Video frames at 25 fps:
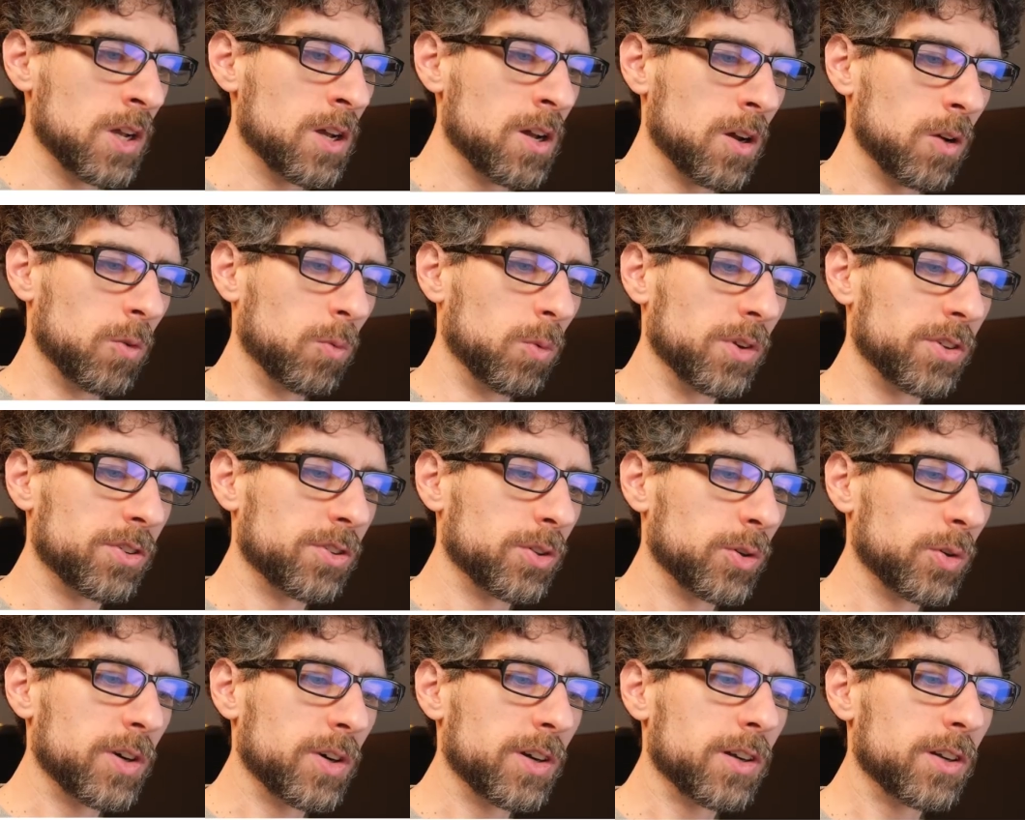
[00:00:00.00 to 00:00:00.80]
Was
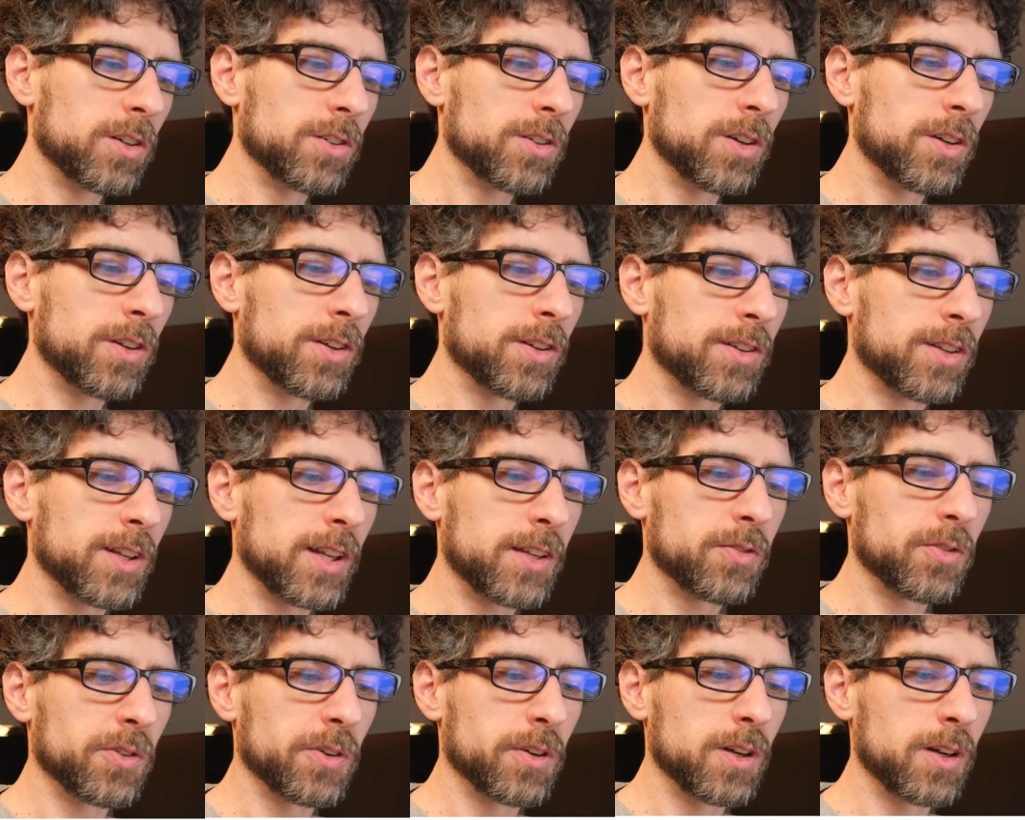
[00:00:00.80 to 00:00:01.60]
Soda Dungeon
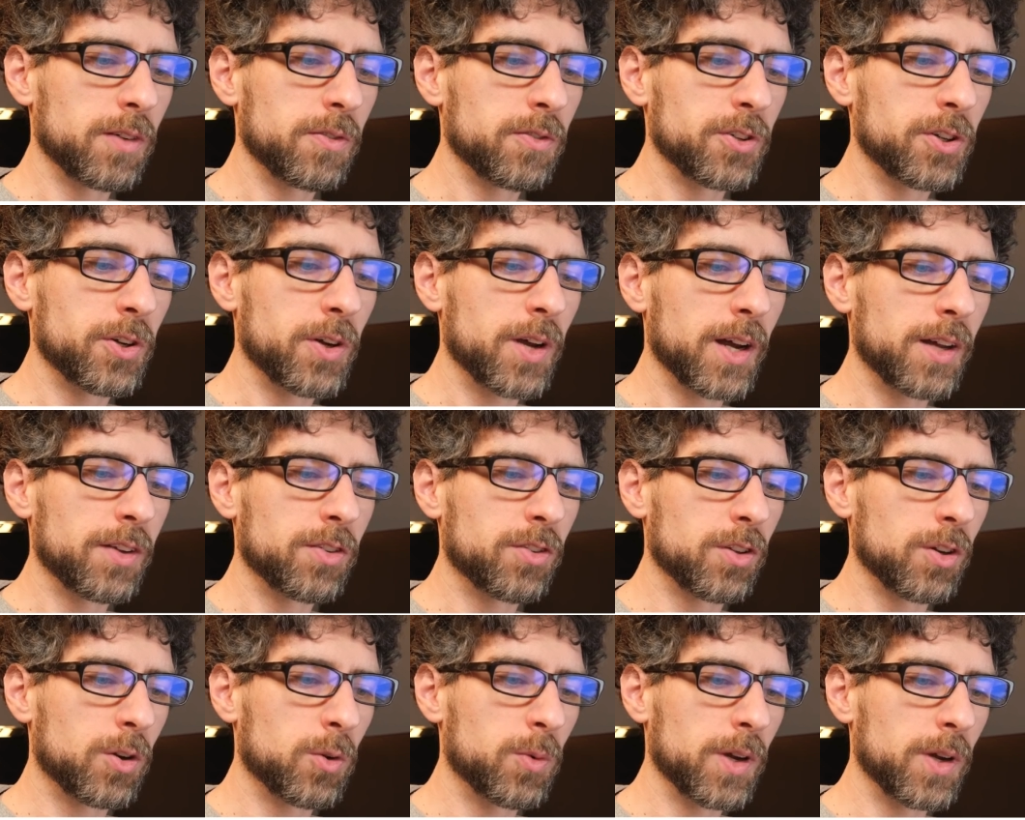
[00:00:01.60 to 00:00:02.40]
successful enough for you guys
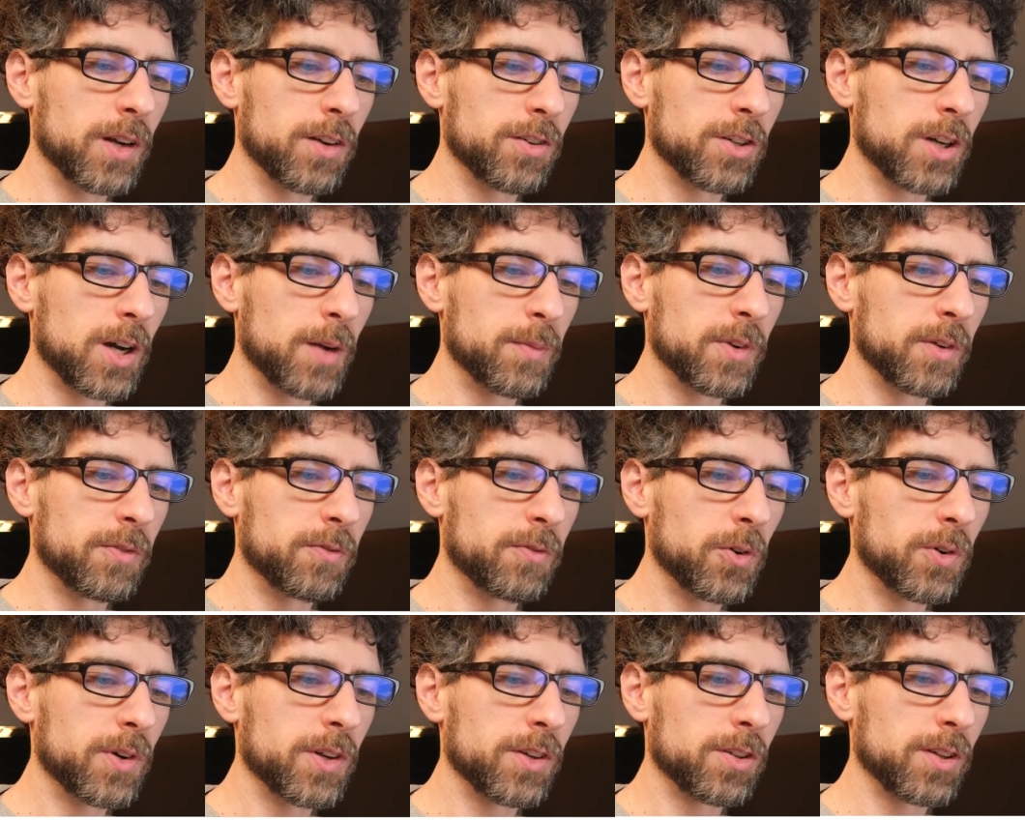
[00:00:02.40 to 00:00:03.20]
to quit a job to
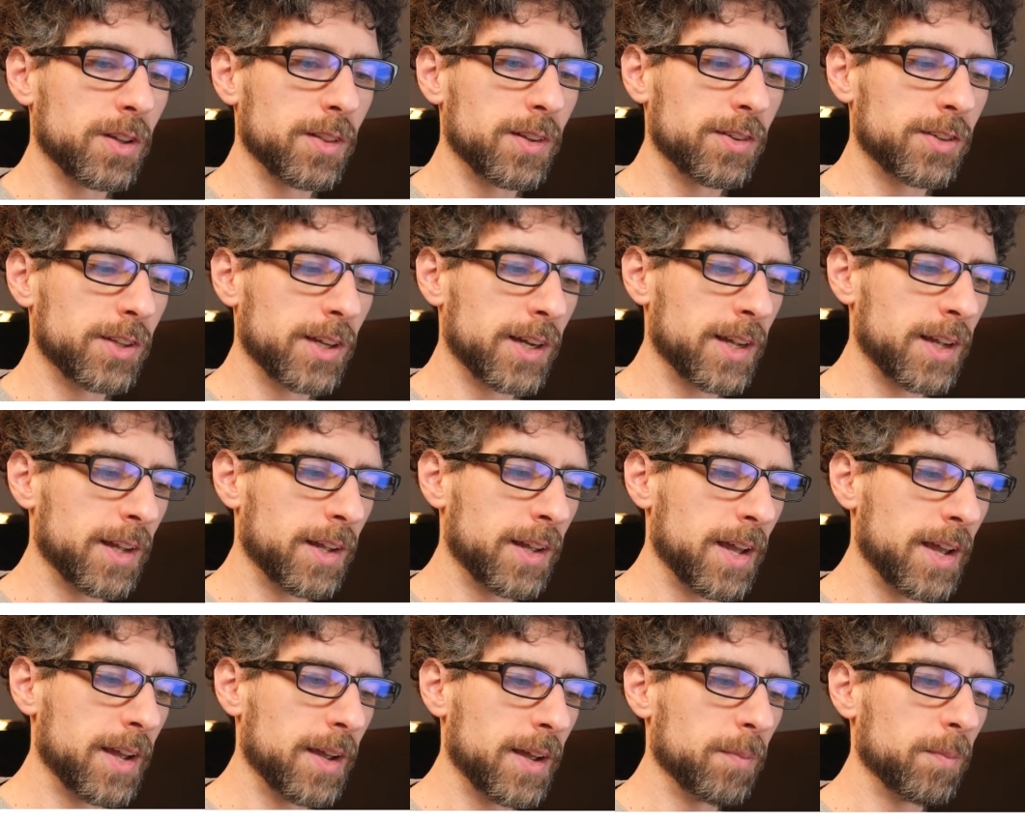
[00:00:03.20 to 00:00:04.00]
focus on the second
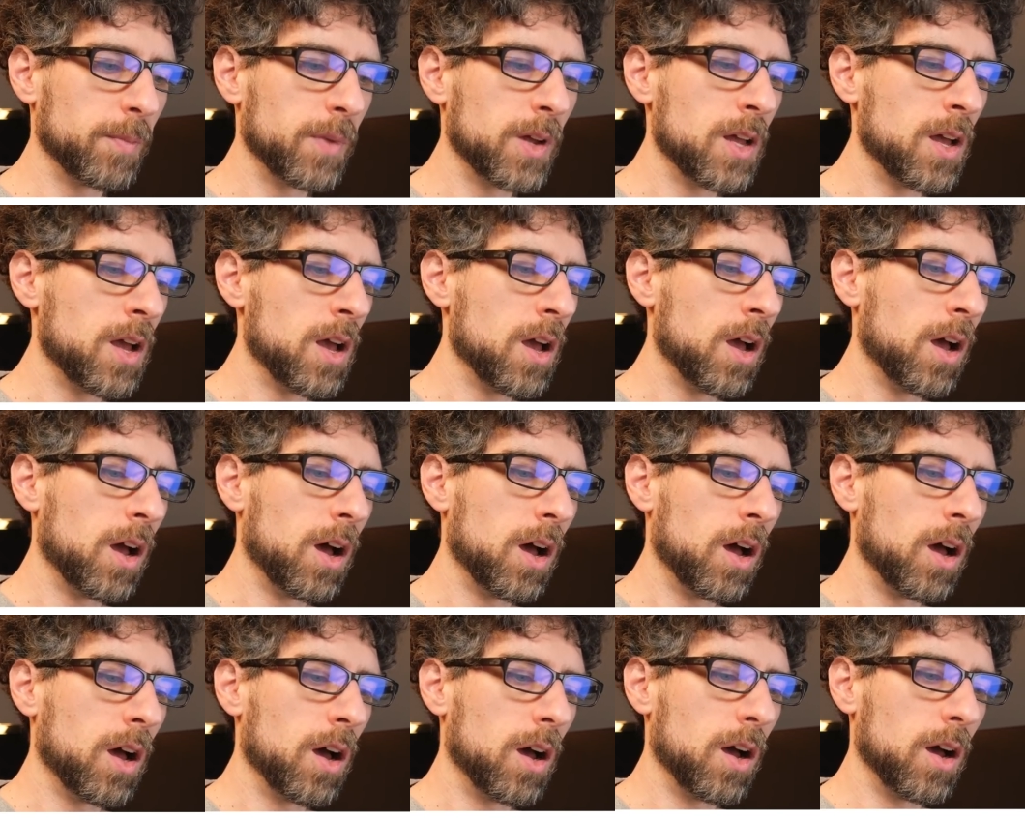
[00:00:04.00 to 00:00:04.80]
game?
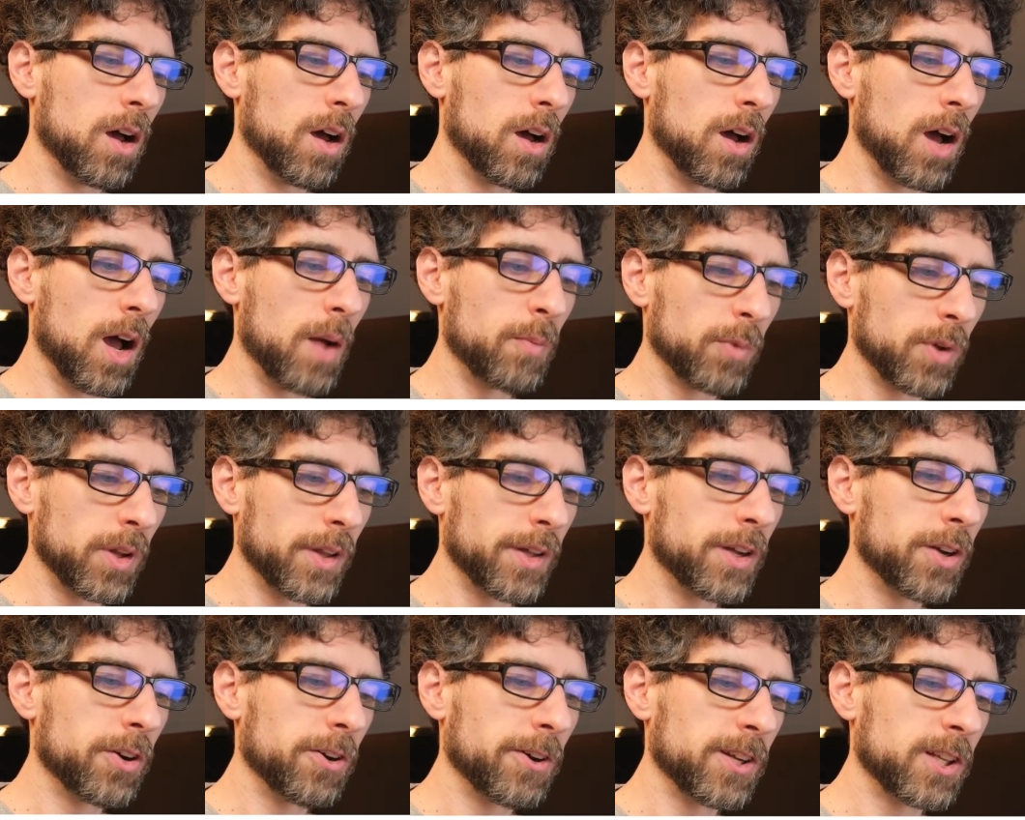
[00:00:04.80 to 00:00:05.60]
I'm really
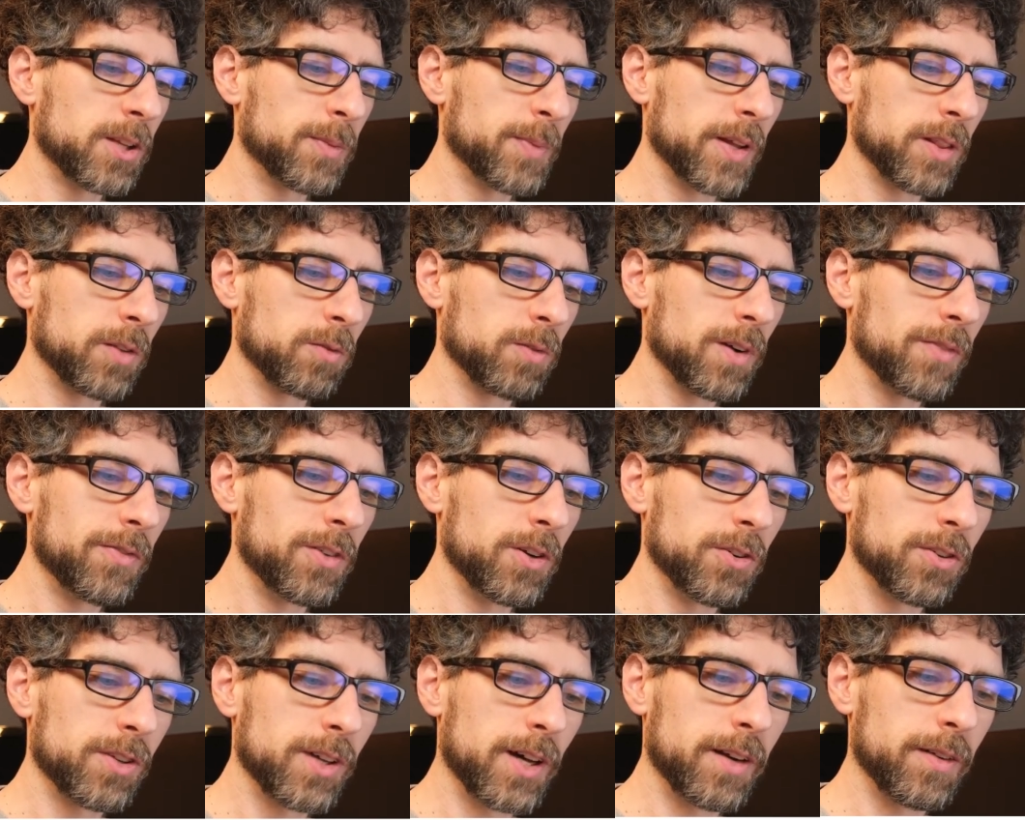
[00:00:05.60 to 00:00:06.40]
curious about the
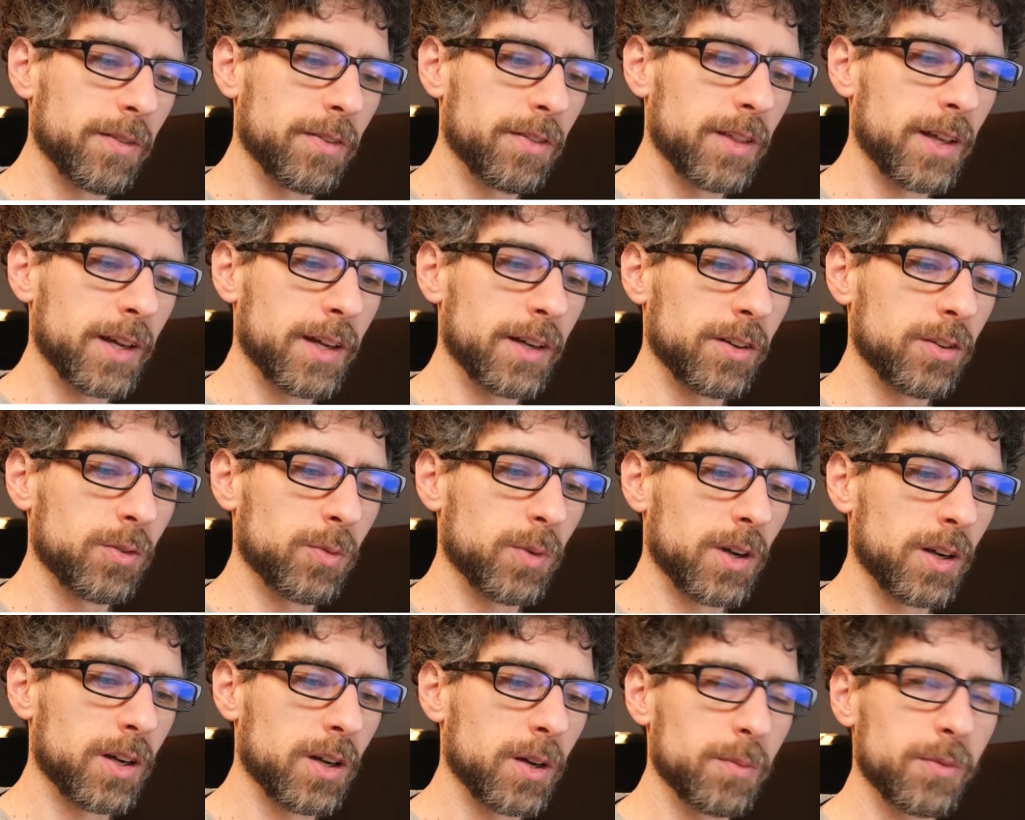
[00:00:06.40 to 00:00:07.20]
revenue side of things when
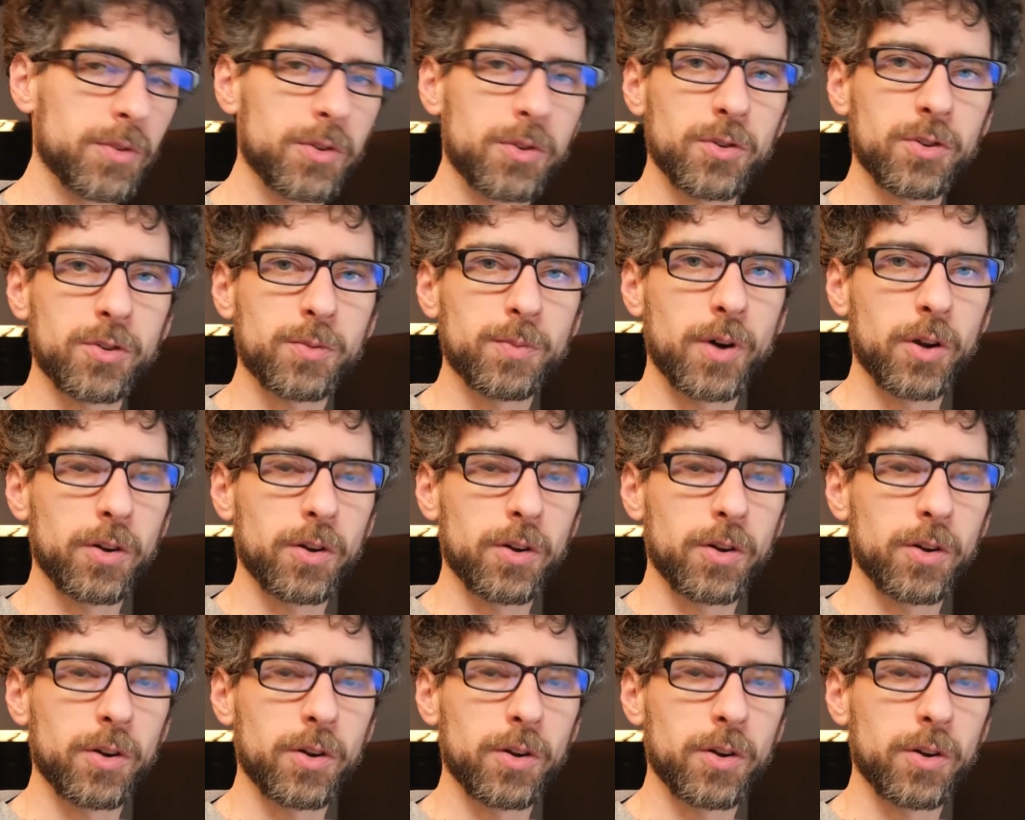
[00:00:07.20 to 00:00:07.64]
it comes to smaller